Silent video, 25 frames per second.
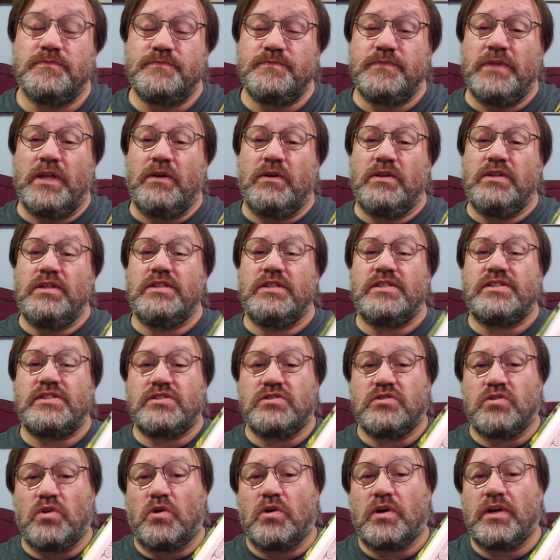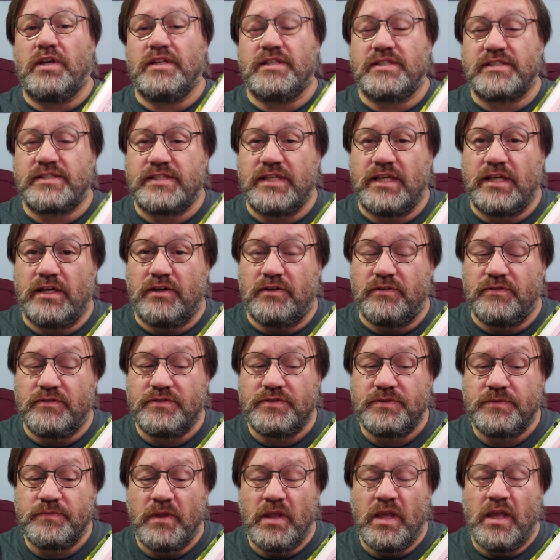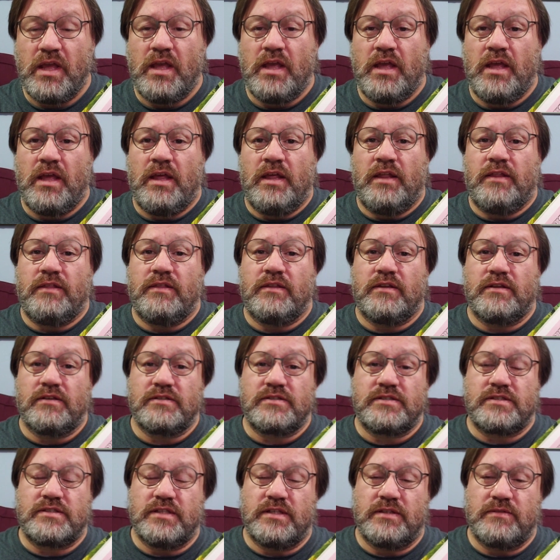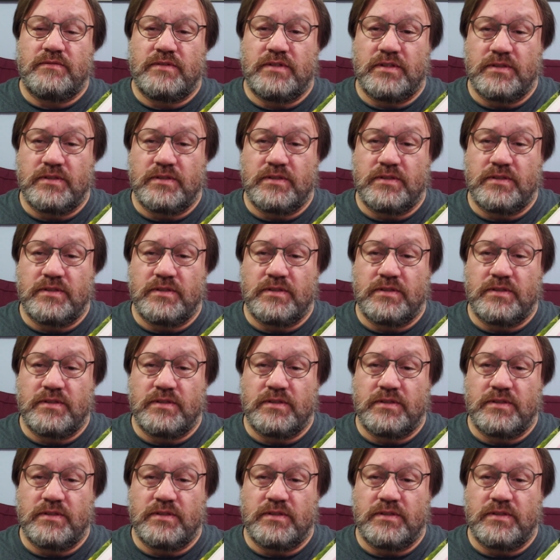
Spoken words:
Now in the story itself, there's the